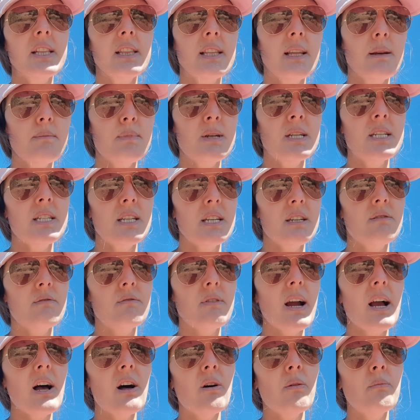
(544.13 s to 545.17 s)
limited
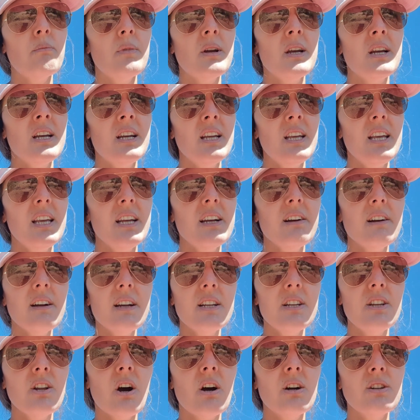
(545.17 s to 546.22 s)
realm. Here
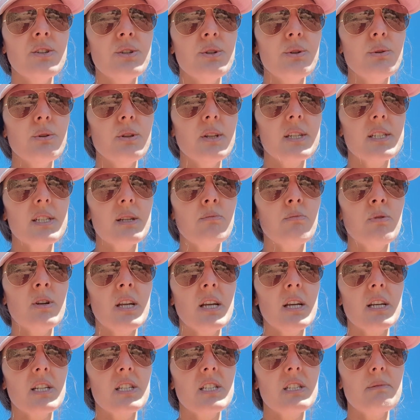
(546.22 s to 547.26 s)
in non-dualism, we
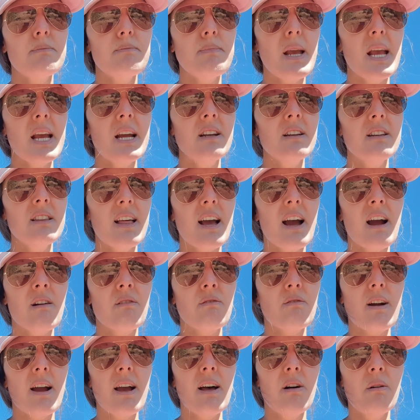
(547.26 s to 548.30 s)
expand that
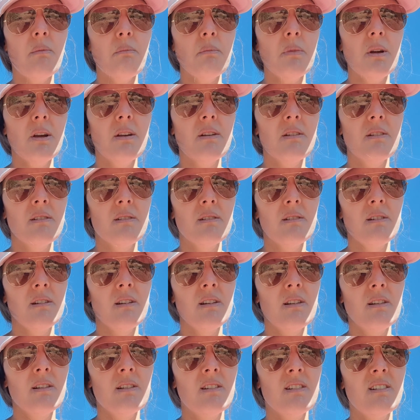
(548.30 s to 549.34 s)
realm.
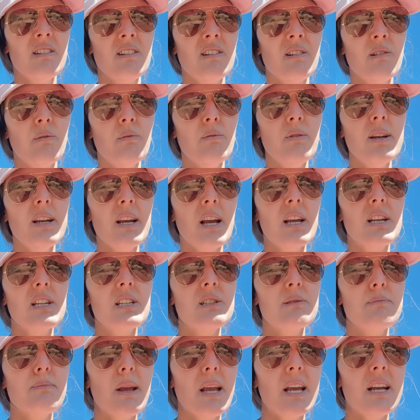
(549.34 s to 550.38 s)
We
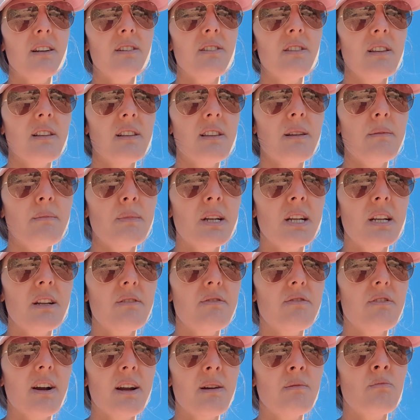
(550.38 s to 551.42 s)
expand the limited
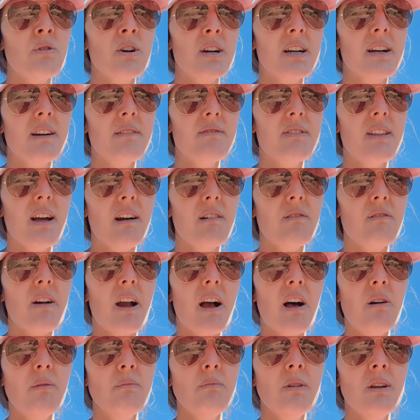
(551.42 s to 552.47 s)
framework of that
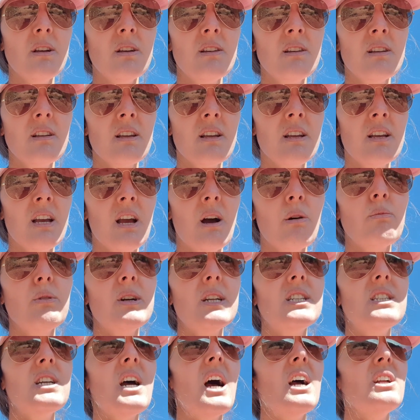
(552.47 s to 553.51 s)
realm. And we
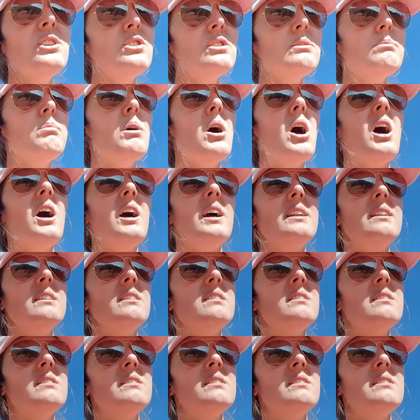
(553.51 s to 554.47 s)
touch upon